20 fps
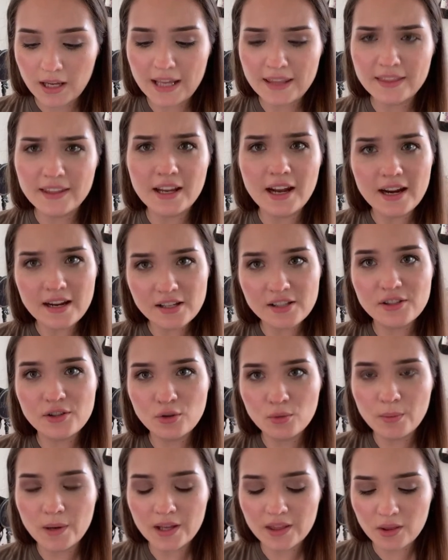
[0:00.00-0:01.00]
the eyes
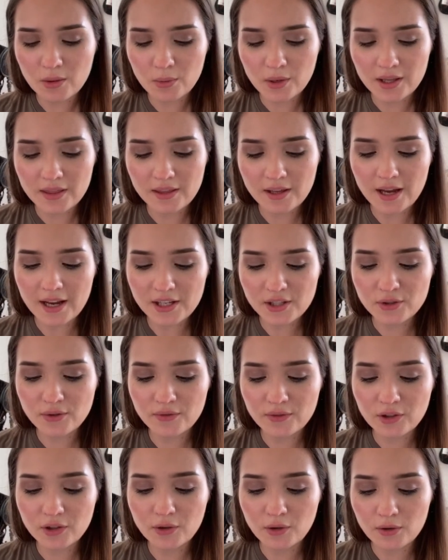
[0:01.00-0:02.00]
too, by the way. The eyes of
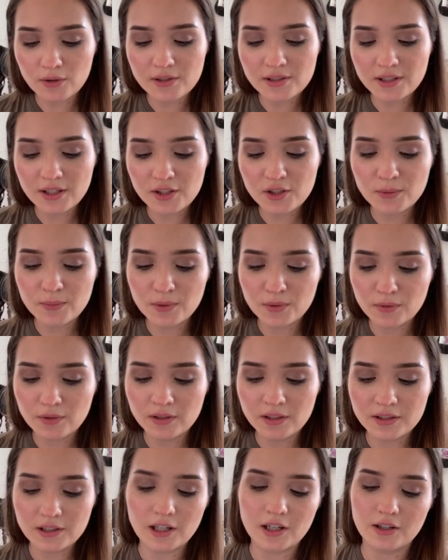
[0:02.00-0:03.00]
the girls need to be
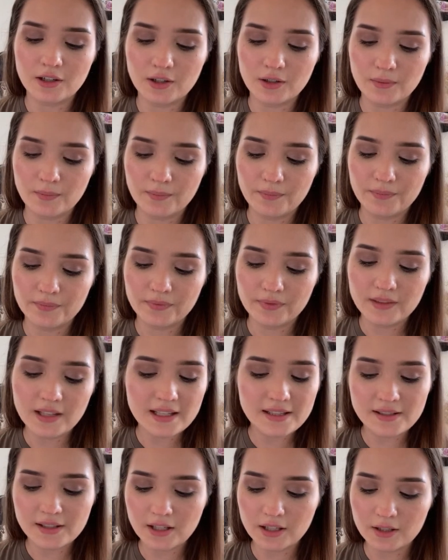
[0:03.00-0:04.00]
really darker.
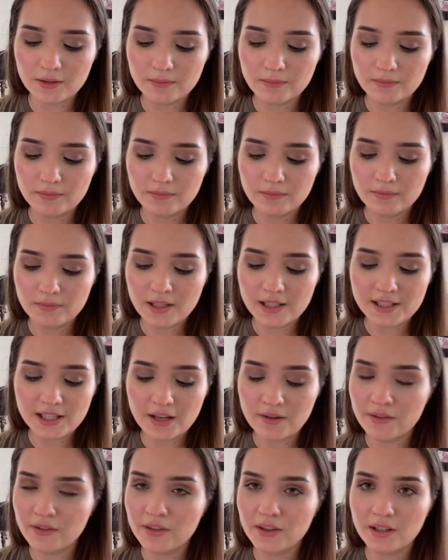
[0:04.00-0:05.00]
That's it. That's
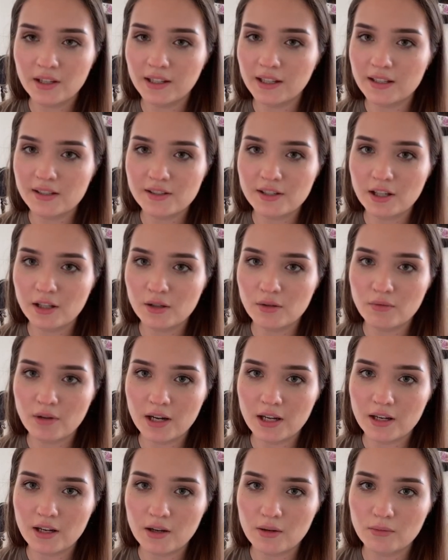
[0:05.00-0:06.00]
everything I can tell you
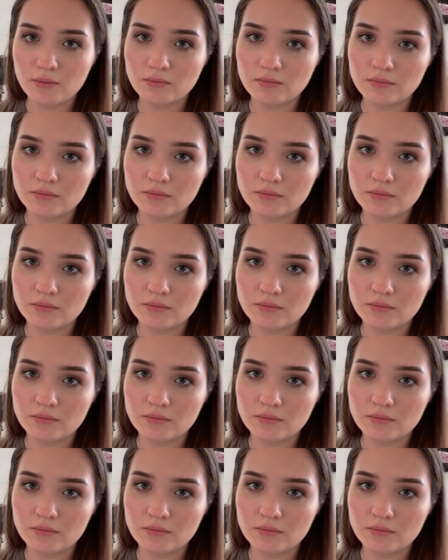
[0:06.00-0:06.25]
right now.